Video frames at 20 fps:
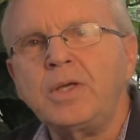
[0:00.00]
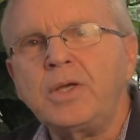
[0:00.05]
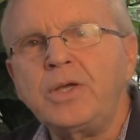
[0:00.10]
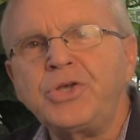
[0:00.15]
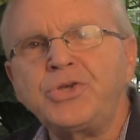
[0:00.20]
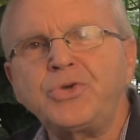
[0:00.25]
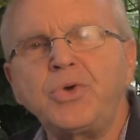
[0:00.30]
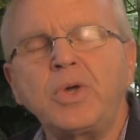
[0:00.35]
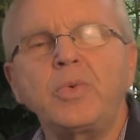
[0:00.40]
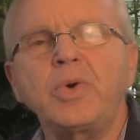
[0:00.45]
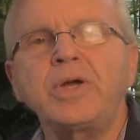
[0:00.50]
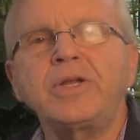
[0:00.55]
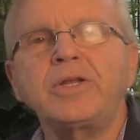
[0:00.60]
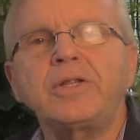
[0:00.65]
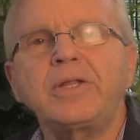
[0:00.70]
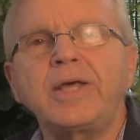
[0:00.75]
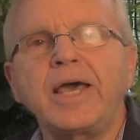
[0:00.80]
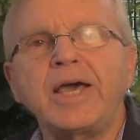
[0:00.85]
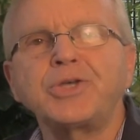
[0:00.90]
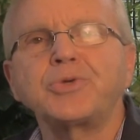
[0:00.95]
So he went to
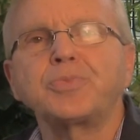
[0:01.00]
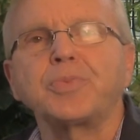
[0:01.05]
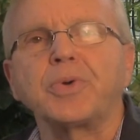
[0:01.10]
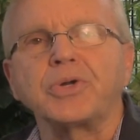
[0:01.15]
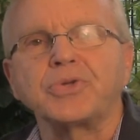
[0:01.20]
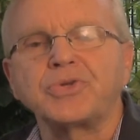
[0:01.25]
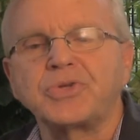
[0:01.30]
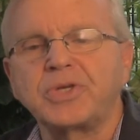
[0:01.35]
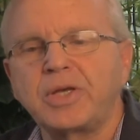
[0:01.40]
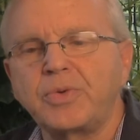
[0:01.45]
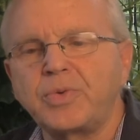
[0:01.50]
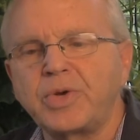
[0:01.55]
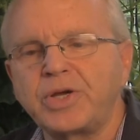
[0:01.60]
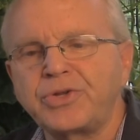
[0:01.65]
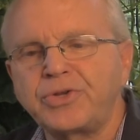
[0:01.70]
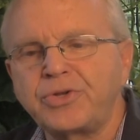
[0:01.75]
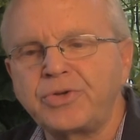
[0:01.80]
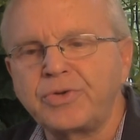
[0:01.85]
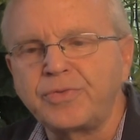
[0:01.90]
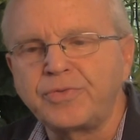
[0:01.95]
the experts. He
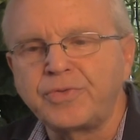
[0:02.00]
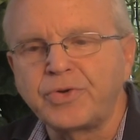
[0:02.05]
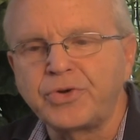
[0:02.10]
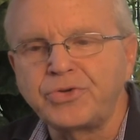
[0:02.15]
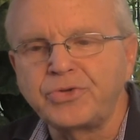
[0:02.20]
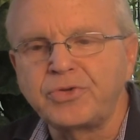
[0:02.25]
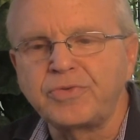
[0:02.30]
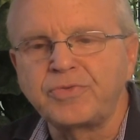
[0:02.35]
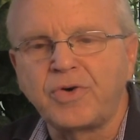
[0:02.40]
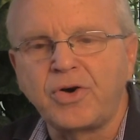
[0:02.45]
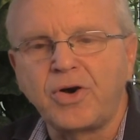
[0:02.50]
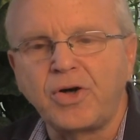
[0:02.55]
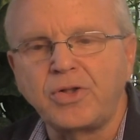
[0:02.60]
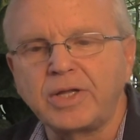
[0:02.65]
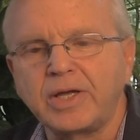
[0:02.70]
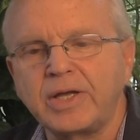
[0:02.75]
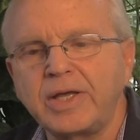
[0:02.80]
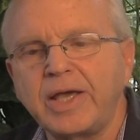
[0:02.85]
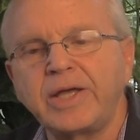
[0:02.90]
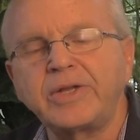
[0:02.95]
went to, first of
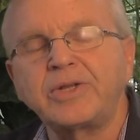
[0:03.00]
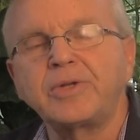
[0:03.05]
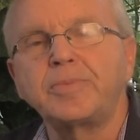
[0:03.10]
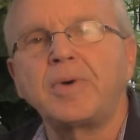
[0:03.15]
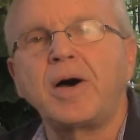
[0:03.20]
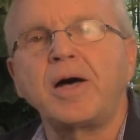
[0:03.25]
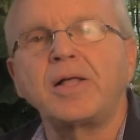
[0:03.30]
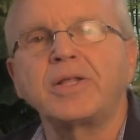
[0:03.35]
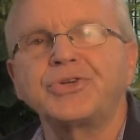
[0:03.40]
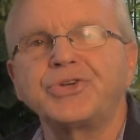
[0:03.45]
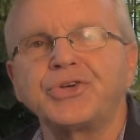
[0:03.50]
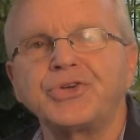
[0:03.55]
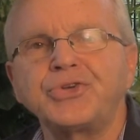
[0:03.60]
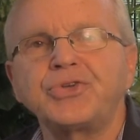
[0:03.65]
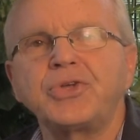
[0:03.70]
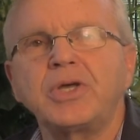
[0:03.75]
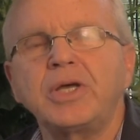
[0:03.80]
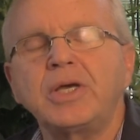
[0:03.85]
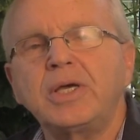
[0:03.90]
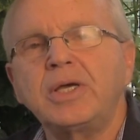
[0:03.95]
all, an
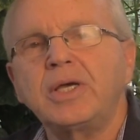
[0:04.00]
entomologist